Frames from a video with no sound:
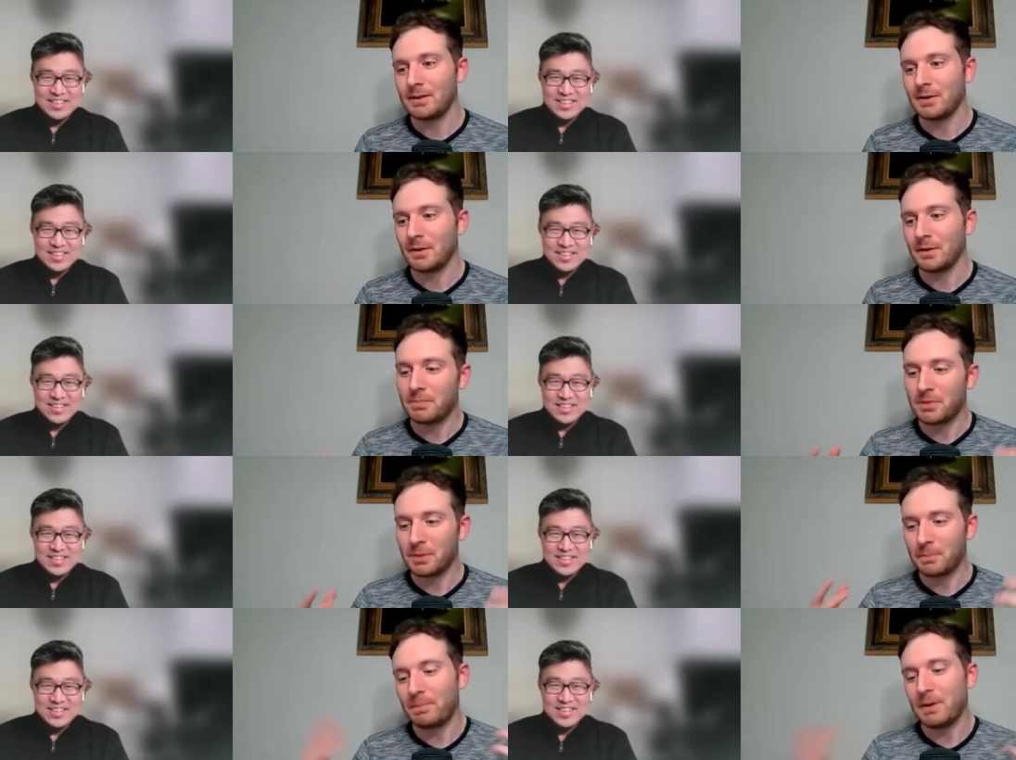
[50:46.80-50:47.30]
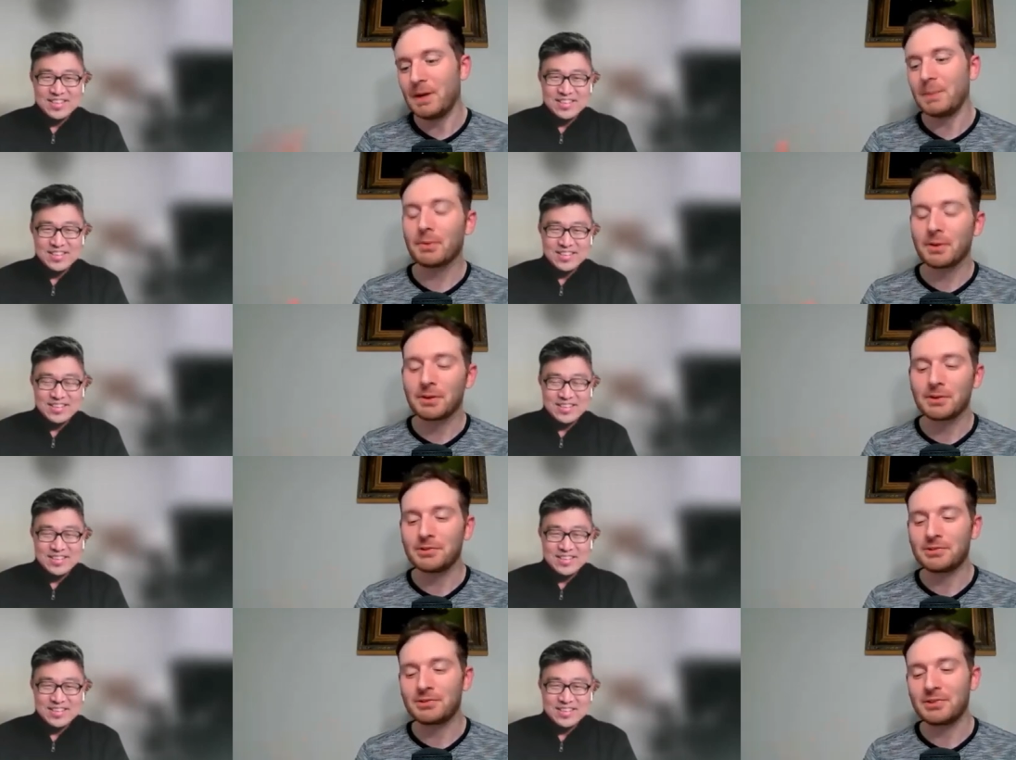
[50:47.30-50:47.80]
Speaker 1: you know the
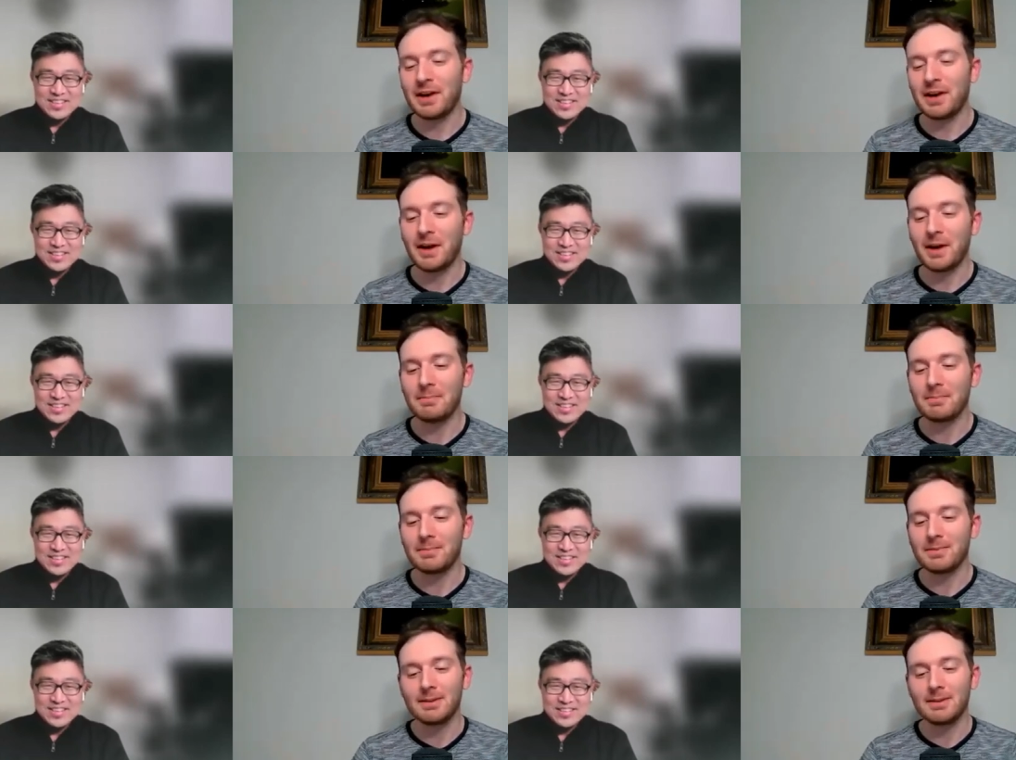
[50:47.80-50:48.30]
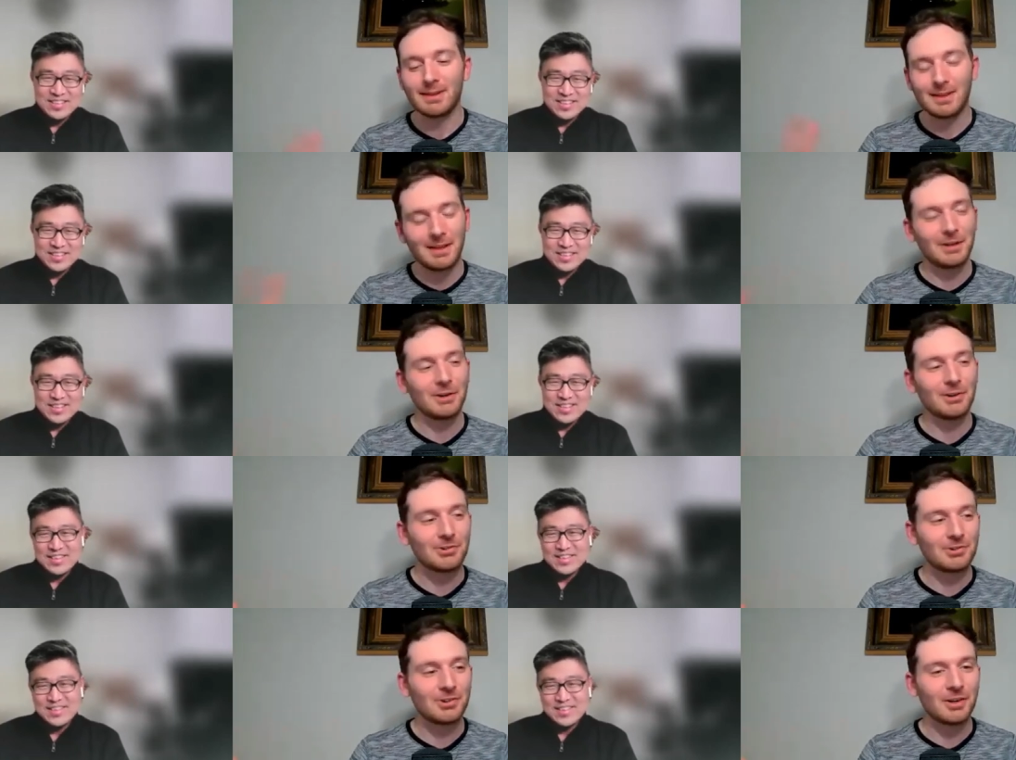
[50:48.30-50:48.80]
people are the same
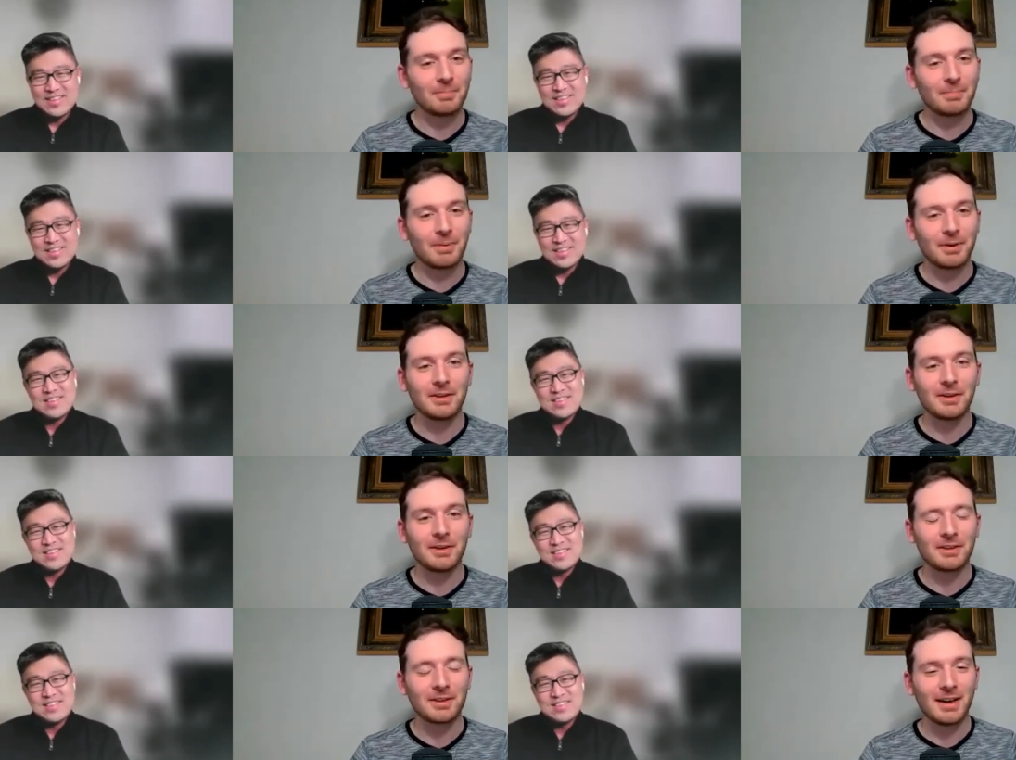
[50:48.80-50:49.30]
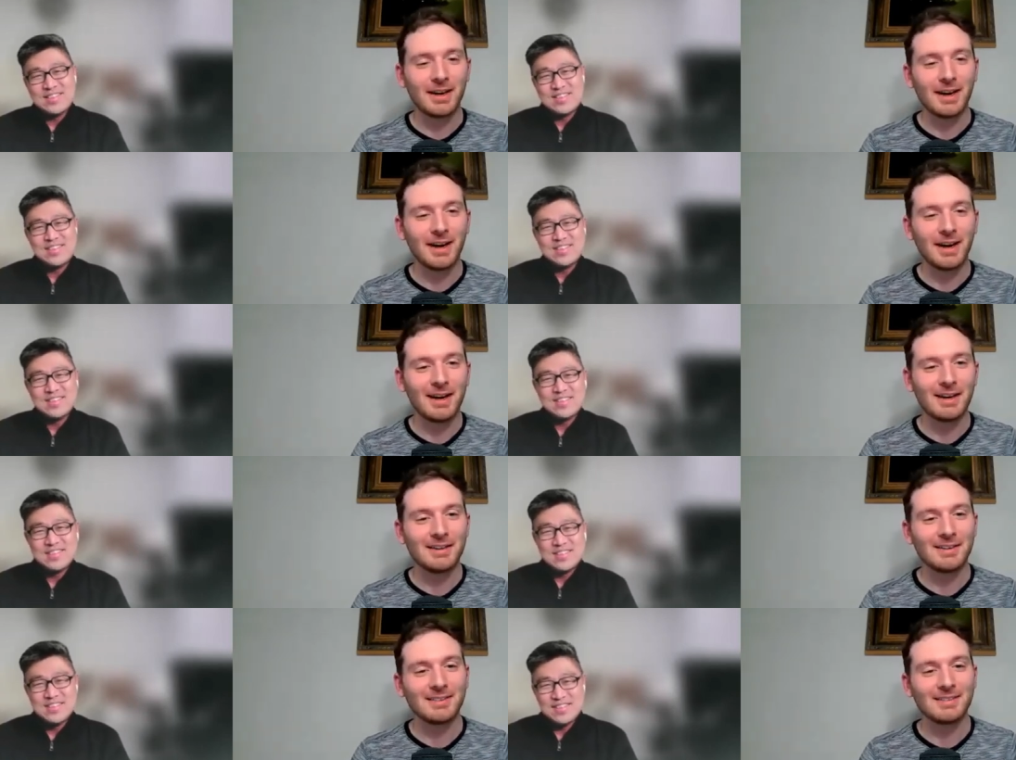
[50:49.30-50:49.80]
leadership on the other
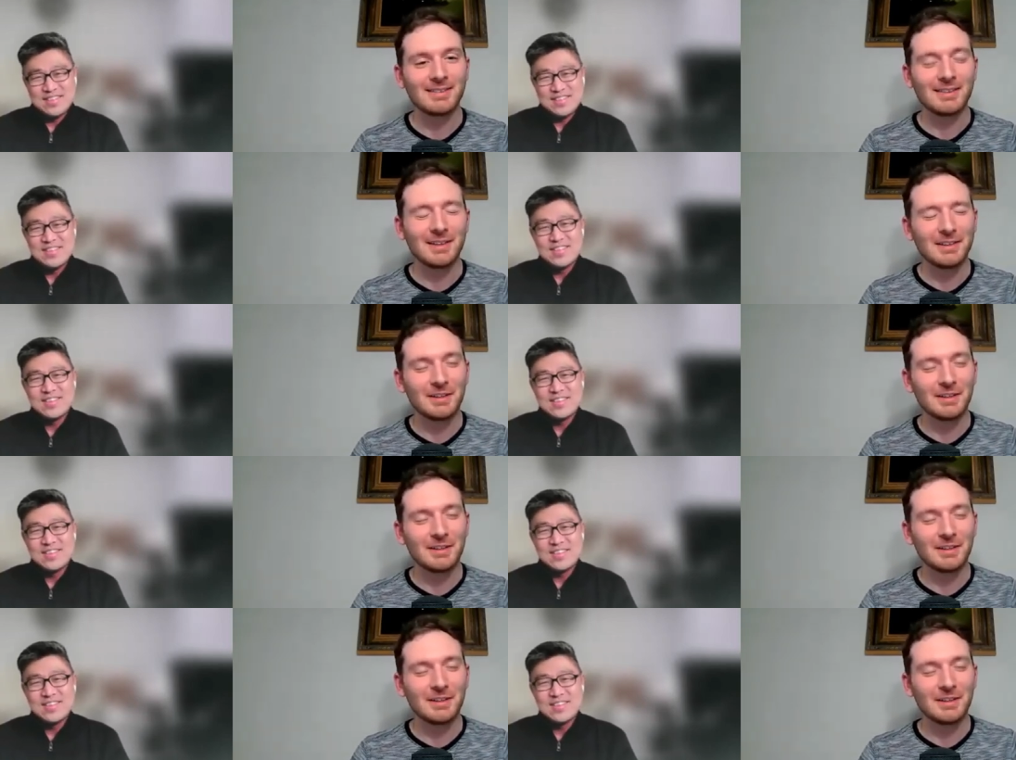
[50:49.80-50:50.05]
hand